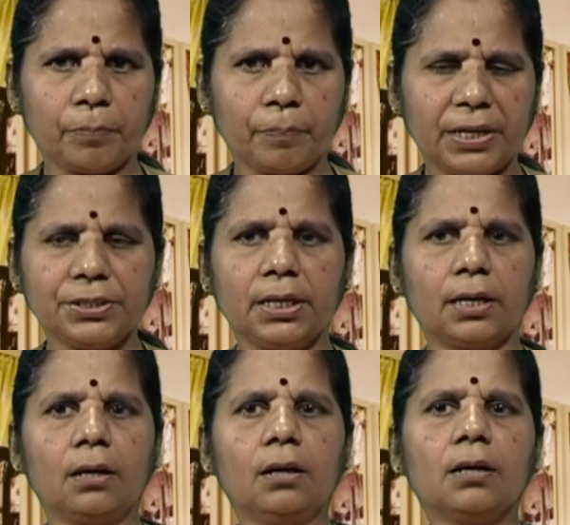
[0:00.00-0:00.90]

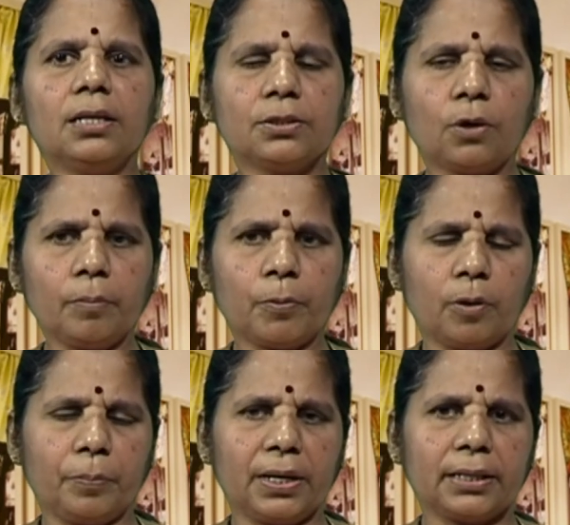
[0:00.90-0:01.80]
pressure is not
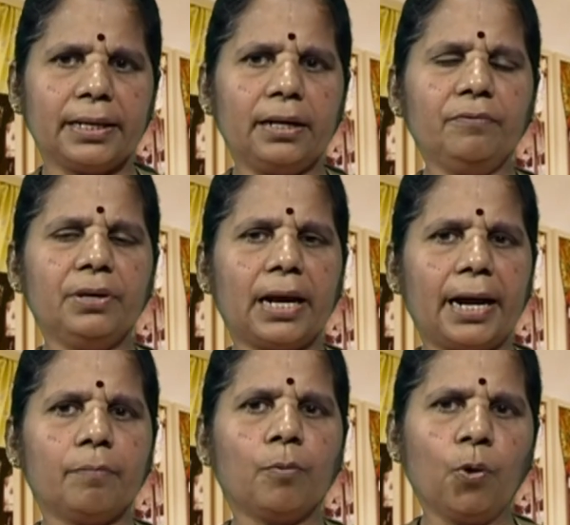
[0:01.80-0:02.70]
proper, then we
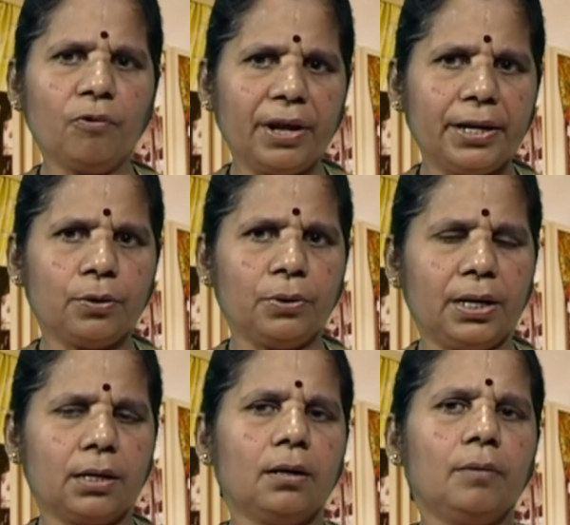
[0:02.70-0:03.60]
add more weight to
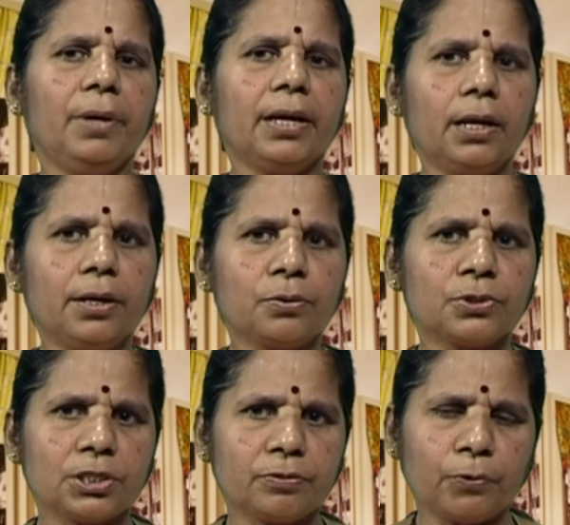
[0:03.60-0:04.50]
it, making it to
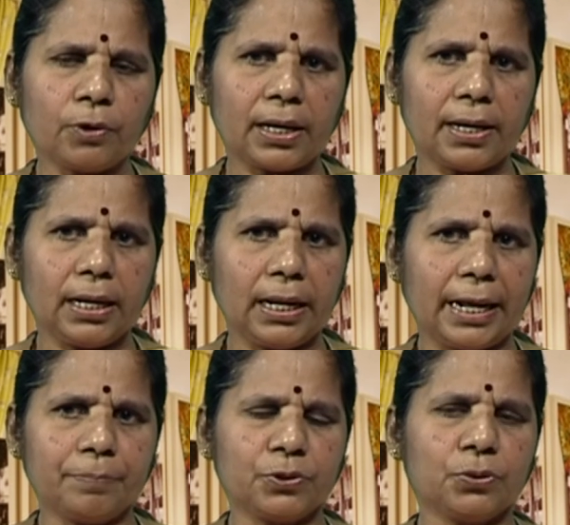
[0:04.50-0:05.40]
6400
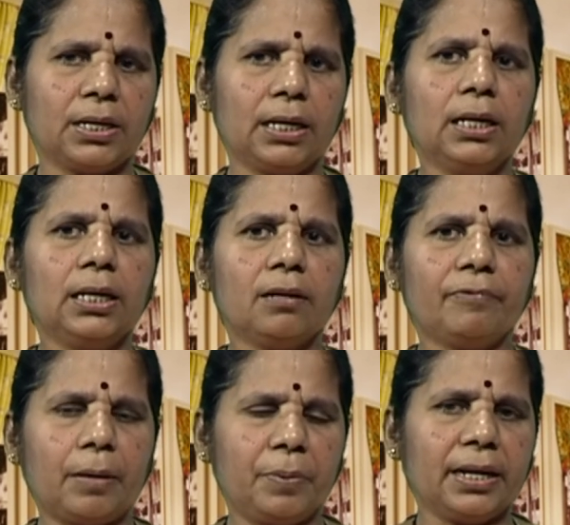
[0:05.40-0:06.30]
grams so that the
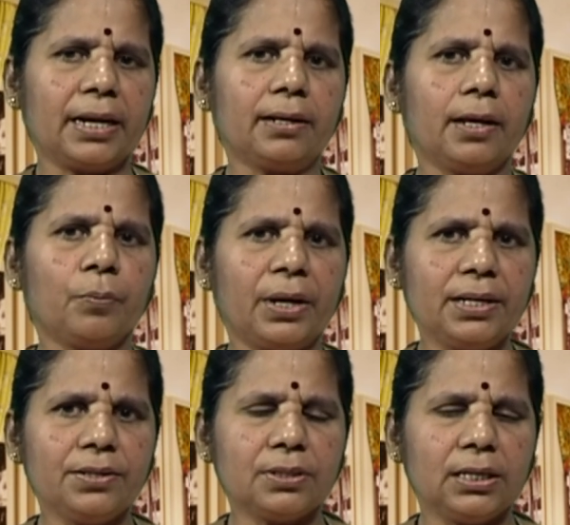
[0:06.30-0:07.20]
fabric can tear
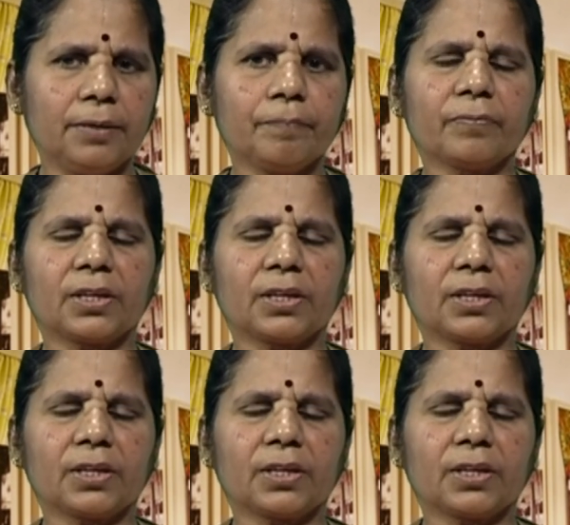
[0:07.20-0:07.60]
very easily,